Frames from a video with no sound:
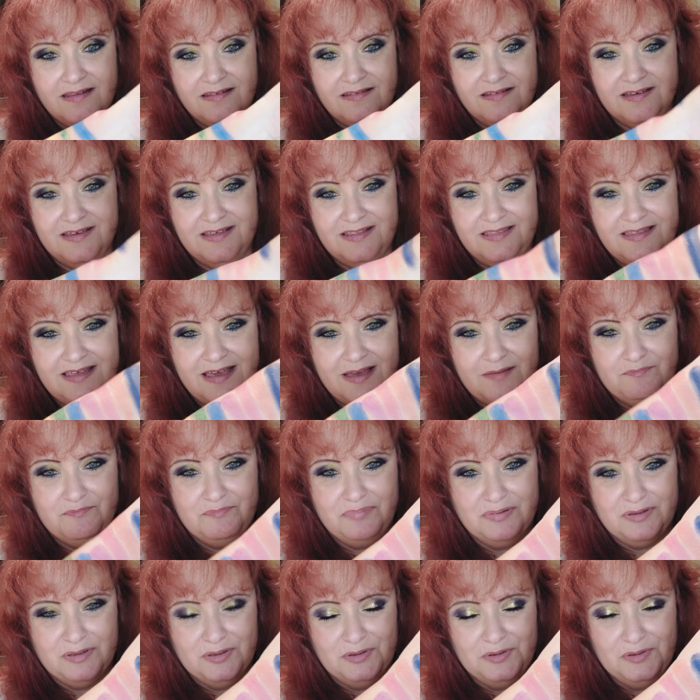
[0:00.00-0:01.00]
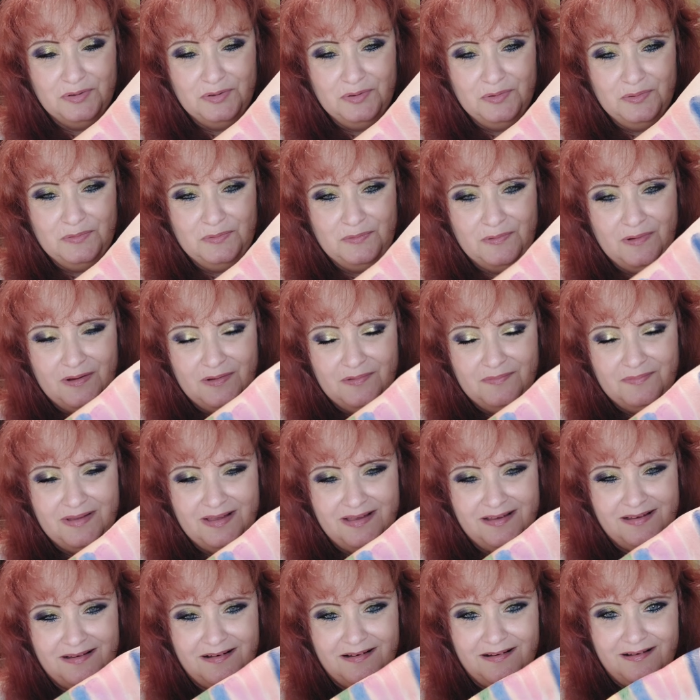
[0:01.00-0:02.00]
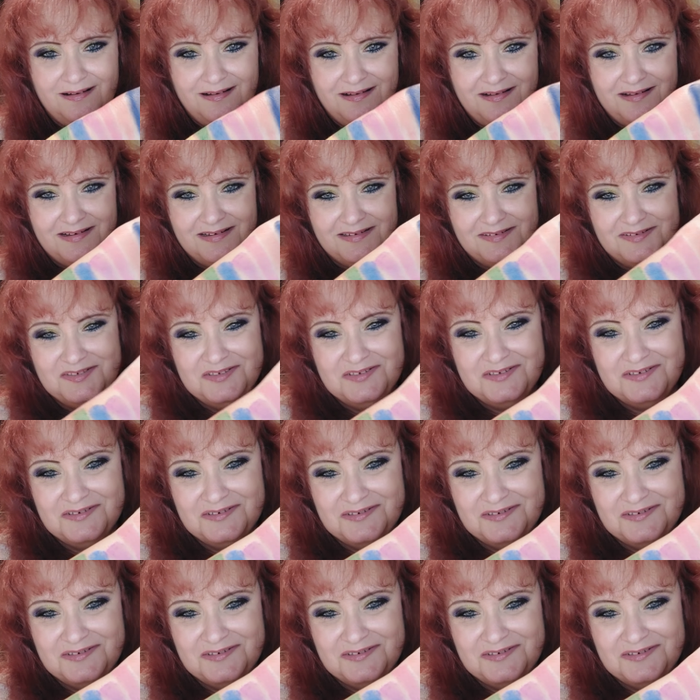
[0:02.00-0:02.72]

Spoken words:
Look at that blue. Oh my gosh.